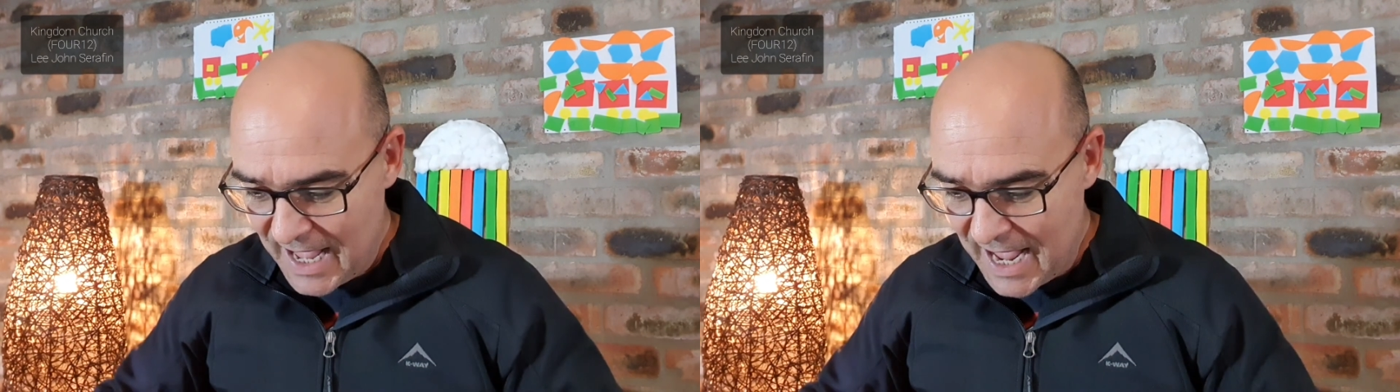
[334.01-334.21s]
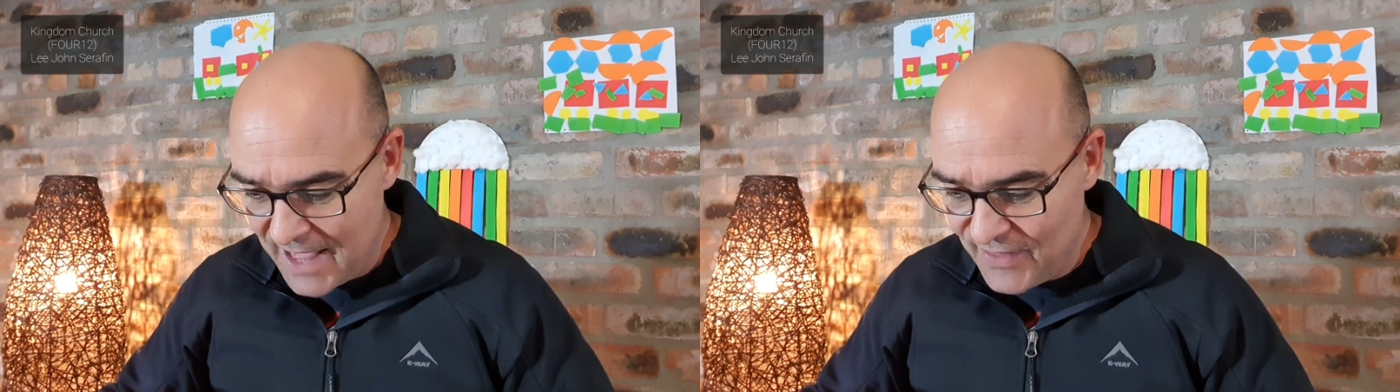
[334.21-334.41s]

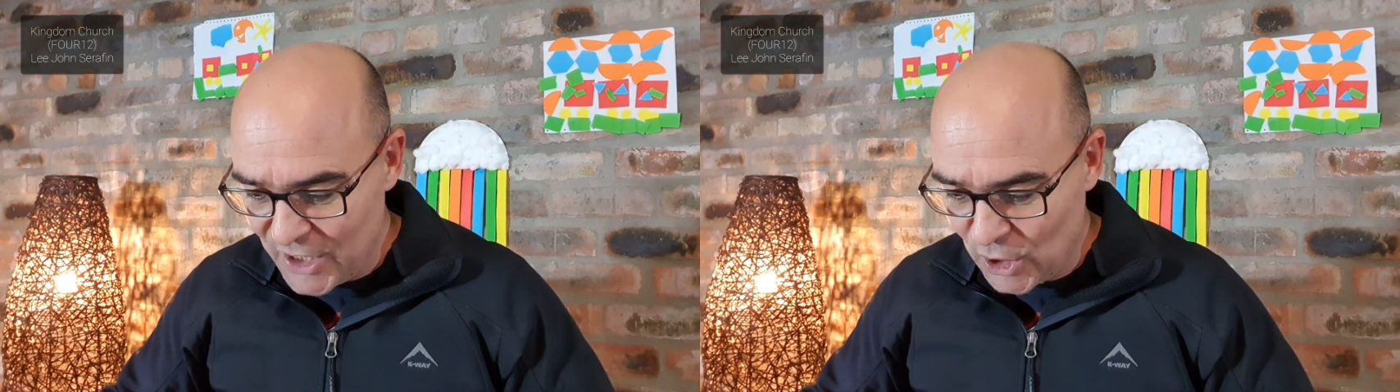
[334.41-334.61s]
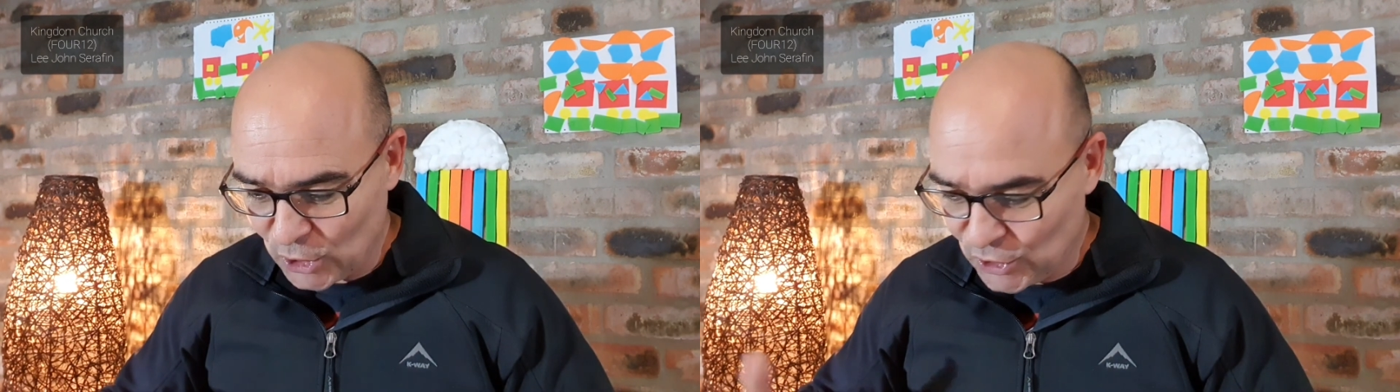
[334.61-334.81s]
And they
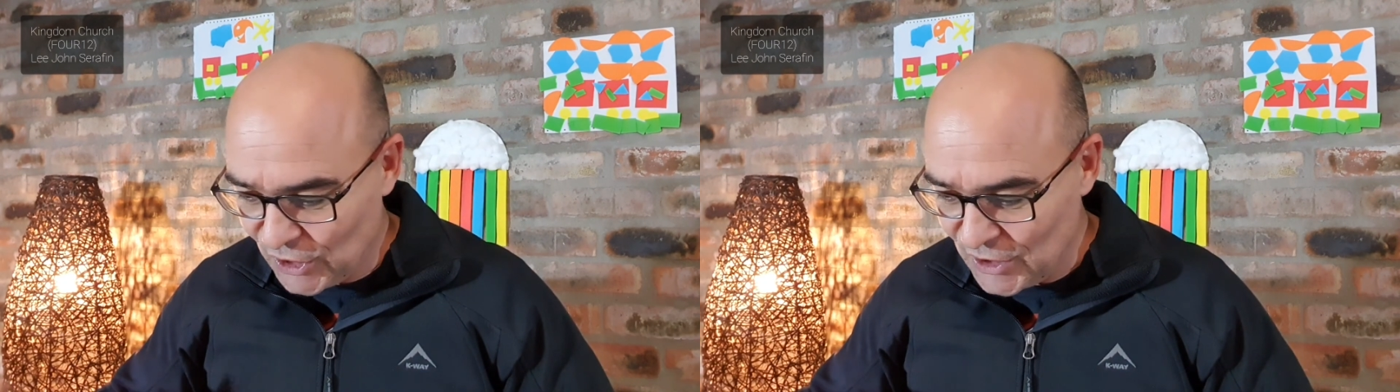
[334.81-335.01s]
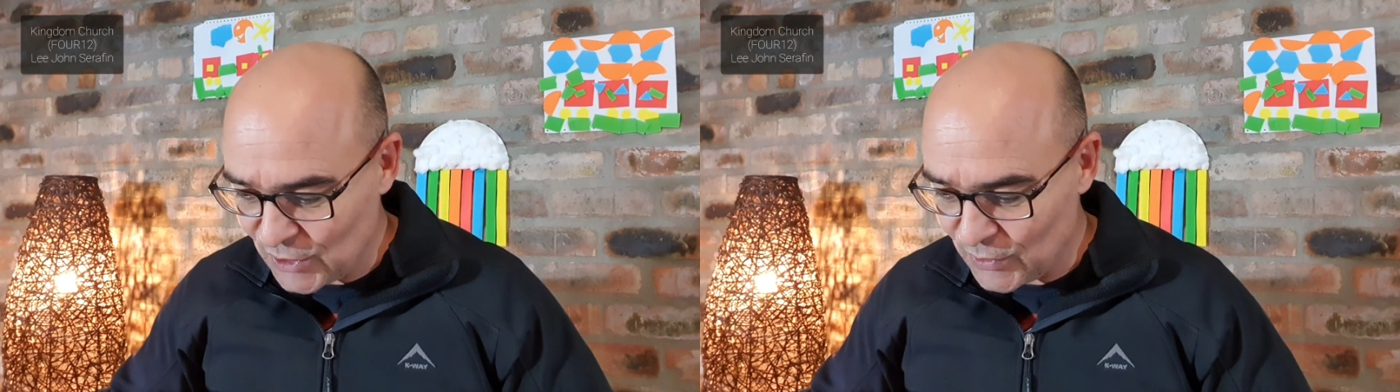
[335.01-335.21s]

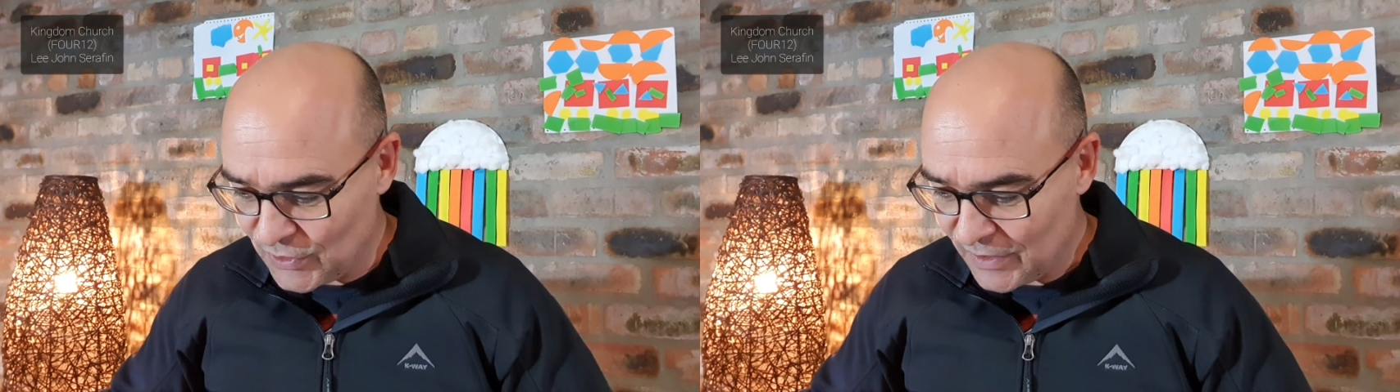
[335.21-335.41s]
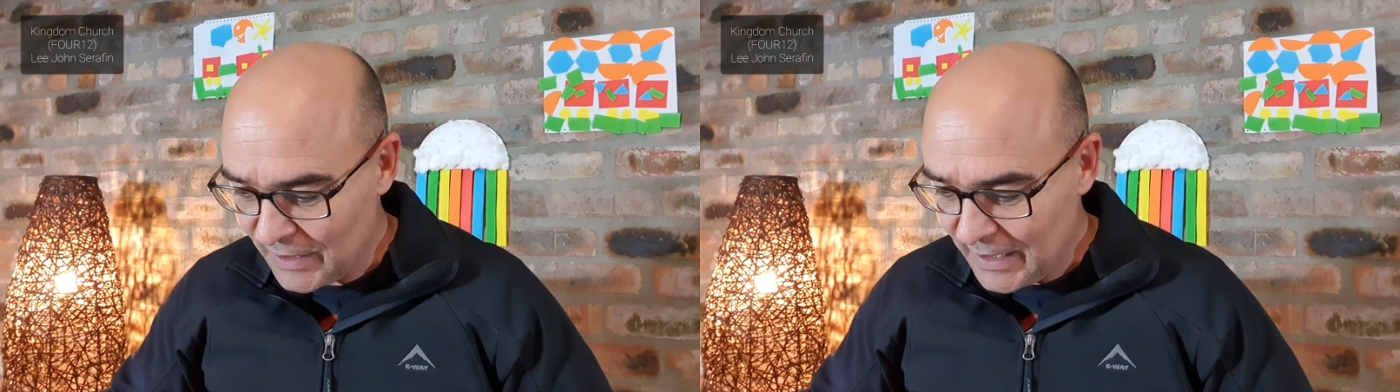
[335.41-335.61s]

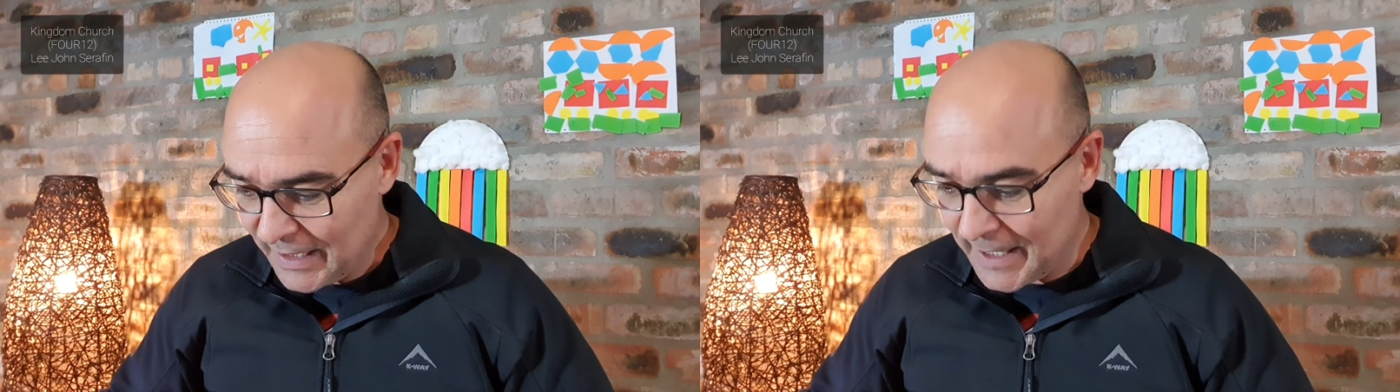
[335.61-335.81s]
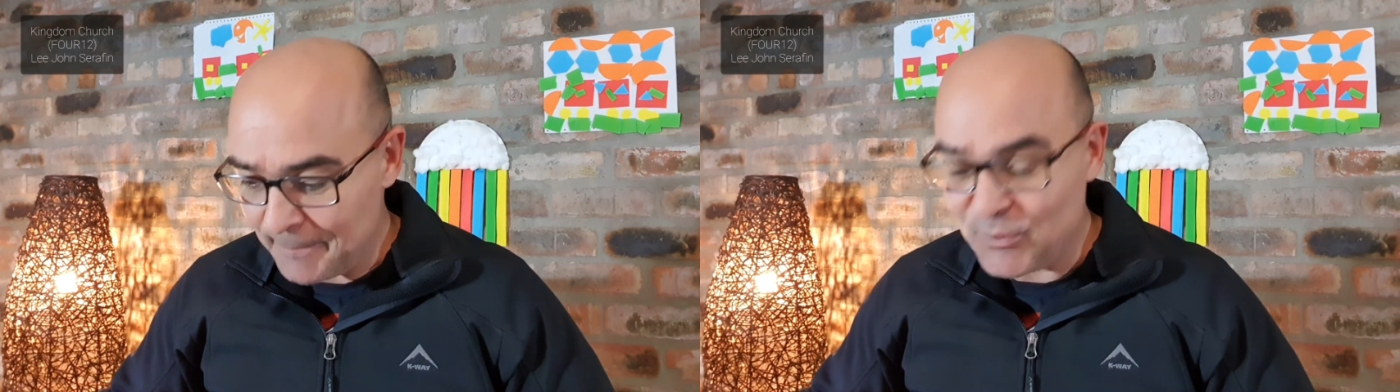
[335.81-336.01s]
continued
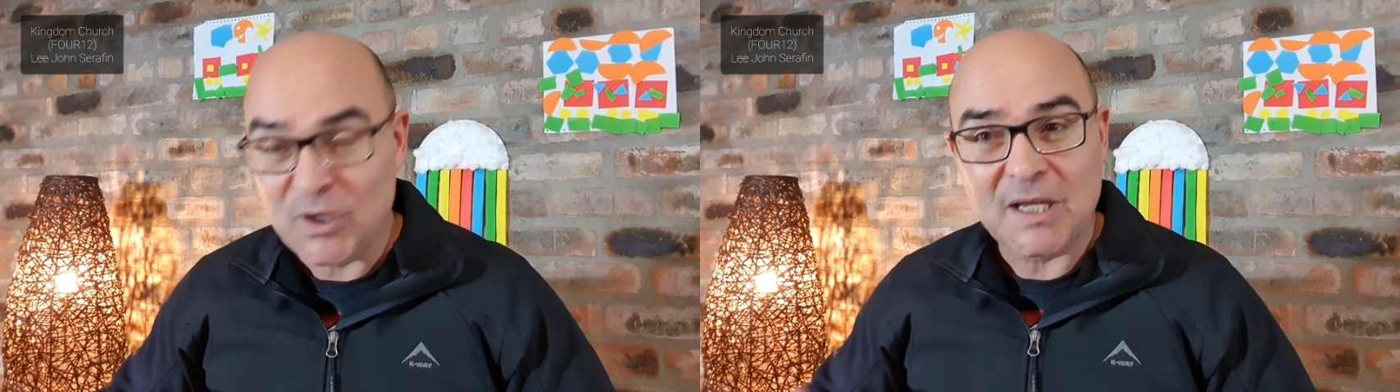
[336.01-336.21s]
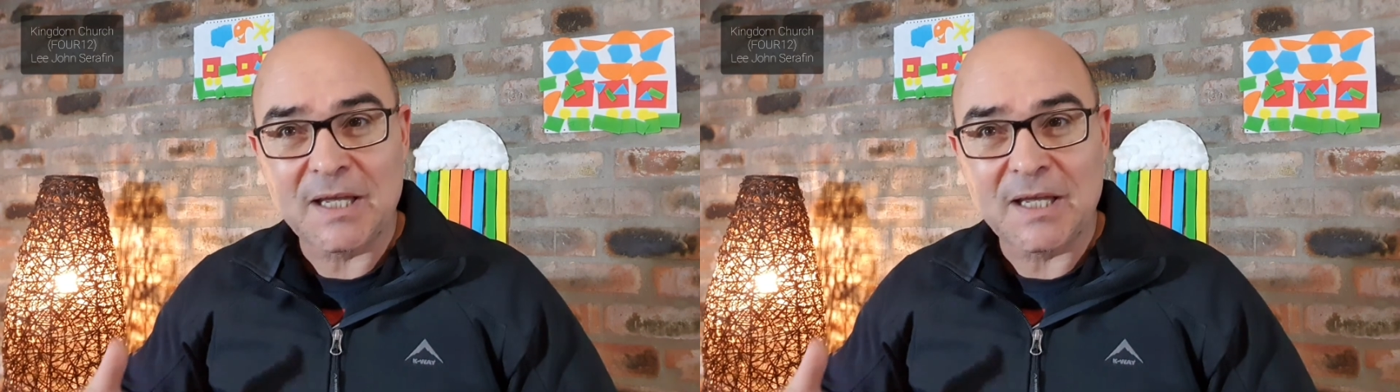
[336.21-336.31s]
to